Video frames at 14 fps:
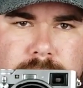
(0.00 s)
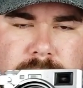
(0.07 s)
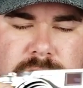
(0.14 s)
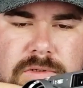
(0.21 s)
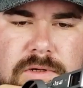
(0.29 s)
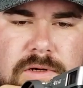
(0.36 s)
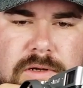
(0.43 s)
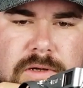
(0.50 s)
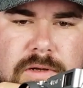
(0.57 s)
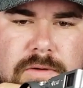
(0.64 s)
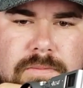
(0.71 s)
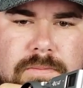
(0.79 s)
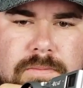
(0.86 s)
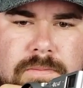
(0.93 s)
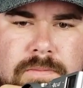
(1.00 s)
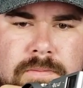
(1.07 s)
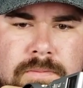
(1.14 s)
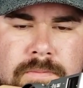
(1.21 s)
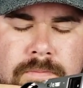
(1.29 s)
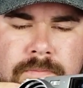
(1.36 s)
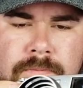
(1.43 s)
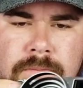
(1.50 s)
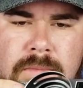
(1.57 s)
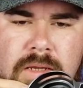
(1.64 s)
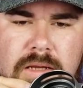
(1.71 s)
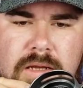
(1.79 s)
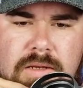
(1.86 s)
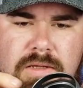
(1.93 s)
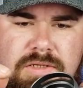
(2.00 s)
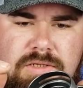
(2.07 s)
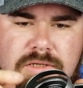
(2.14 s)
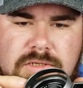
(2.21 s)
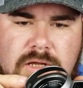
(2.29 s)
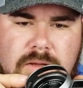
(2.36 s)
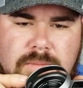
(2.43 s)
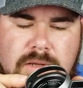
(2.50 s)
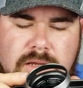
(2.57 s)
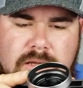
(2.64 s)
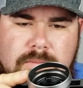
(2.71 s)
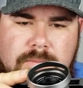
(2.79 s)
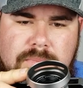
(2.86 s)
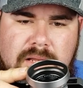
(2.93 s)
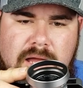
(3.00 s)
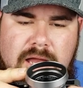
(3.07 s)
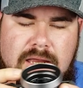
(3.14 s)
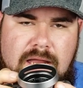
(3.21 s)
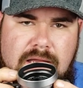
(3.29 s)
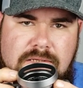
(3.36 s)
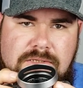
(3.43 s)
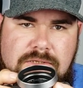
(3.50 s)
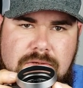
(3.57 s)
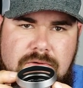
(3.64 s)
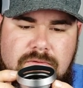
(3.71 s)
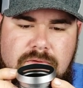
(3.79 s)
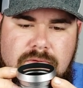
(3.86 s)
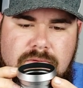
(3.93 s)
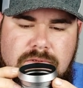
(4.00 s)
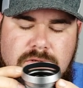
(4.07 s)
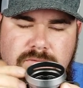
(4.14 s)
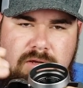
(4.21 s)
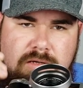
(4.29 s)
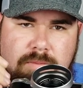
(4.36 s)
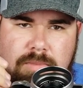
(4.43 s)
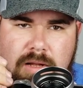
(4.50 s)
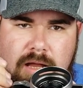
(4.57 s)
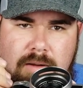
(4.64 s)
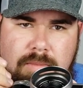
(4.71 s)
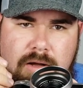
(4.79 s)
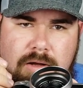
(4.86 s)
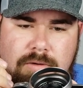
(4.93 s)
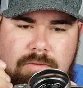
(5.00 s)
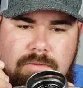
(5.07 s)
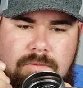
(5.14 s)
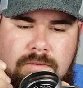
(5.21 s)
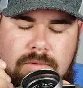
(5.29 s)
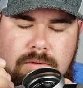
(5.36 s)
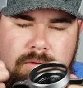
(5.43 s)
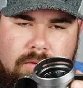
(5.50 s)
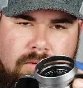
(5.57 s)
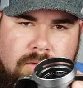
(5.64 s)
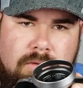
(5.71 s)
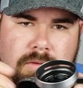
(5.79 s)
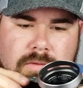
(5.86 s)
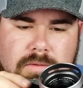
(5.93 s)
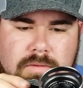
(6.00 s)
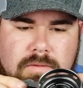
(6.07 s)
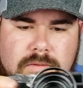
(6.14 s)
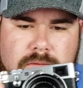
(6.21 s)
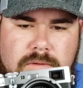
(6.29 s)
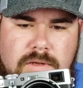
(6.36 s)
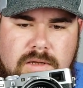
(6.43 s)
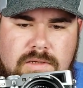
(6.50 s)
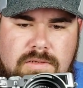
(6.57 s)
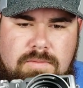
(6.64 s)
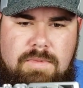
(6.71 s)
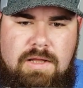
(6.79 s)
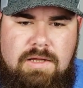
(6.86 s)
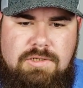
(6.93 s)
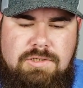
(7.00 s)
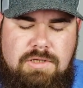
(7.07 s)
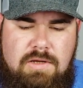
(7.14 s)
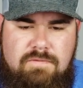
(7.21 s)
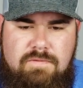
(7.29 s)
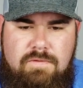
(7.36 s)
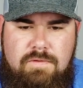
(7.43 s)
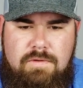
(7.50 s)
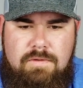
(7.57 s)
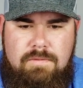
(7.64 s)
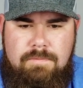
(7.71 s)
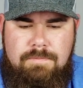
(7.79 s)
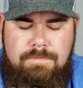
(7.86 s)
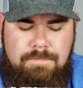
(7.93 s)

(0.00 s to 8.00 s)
So there you go. And this does come in black and silver. So if you get the black model, you can get the black shade for it.